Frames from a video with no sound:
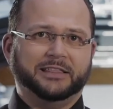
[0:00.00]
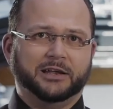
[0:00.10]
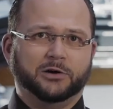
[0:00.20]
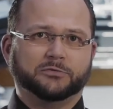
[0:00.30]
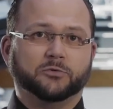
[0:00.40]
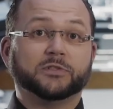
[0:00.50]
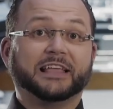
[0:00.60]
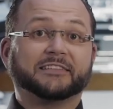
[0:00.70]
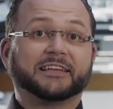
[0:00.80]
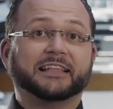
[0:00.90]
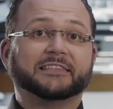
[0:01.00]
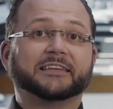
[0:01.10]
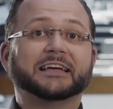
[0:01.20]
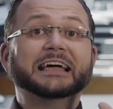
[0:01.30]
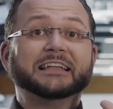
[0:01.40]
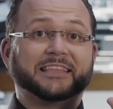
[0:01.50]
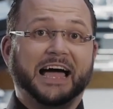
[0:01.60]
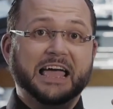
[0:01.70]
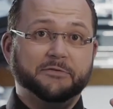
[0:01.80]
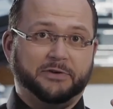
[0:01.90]
That's important. Cooling
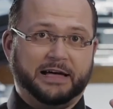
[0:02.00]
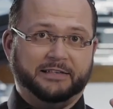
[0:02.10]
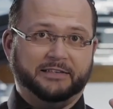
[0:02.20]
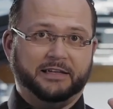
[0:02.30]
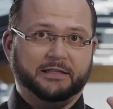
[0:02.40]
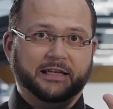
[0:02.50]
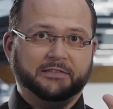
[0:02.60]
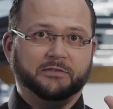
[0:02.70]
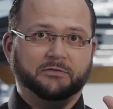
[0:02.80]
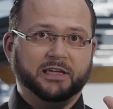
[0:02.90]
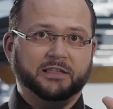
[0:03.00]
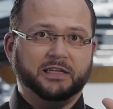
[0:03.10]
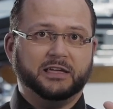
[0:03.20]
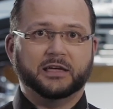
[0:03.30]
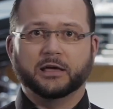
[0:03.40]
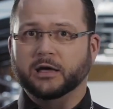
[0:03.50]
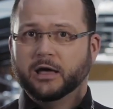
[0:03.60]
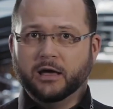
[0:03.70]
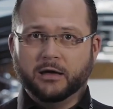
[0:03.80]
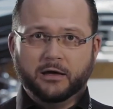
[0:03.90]
units, machines, engines,
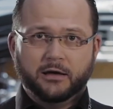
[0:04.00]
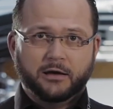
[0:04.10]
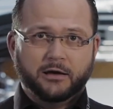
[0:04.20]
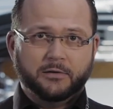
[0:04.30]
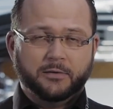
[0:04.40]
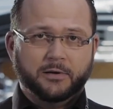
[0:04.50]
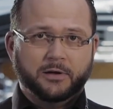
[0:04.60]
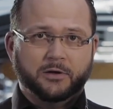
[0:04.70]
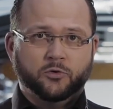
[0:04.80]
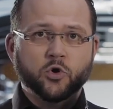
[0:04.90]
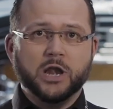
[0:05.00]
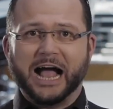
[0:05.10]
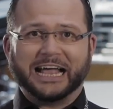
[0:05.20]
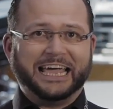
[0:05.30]
they can continue operating.